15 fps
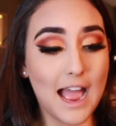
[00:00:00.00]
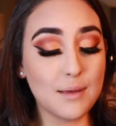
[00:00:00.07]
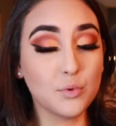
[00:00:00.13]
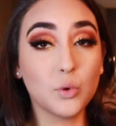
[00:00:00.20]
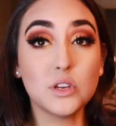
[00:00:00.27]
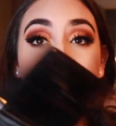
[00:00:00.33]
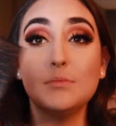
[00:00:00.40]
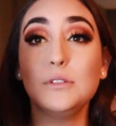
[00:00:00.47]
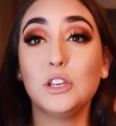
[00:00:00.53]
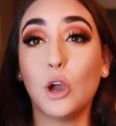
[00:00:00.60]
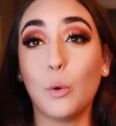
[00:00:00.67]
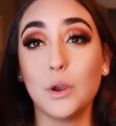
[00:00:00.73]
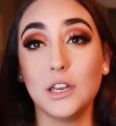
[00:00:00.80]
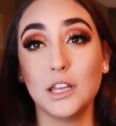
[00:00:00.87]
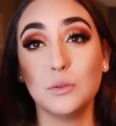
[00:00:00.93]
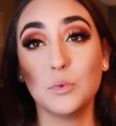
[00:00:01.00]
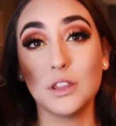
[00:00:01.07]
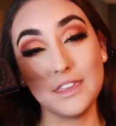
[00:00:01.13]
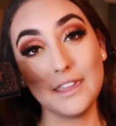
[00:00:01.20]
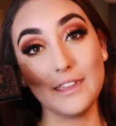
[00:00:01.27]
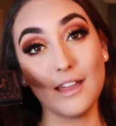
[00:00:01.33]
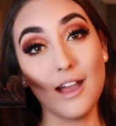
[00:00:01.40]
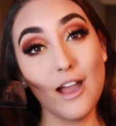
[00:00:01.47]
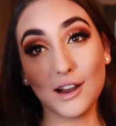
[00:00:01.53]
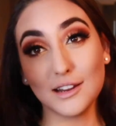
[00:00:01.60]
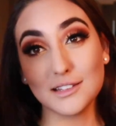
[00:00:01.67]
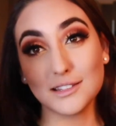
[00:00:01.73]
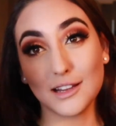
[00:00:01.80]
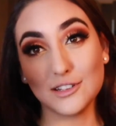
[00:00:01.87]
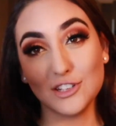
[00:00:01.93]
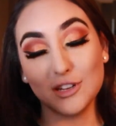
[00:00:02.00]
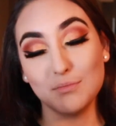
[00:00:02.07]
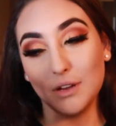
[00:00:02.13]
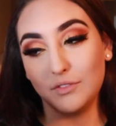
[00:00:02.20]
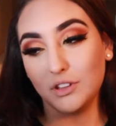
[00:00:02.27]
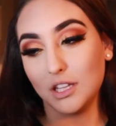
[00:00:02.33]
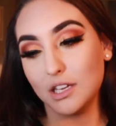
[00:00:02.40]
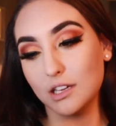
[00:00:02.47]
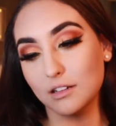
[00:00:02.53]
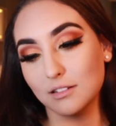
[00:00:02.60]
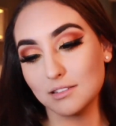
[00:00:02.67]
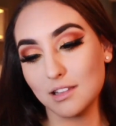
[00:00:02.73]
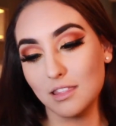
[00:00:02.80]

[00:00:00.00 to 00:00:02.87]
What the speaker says: I'm going to be going in with the Anastasia Beverly Hills,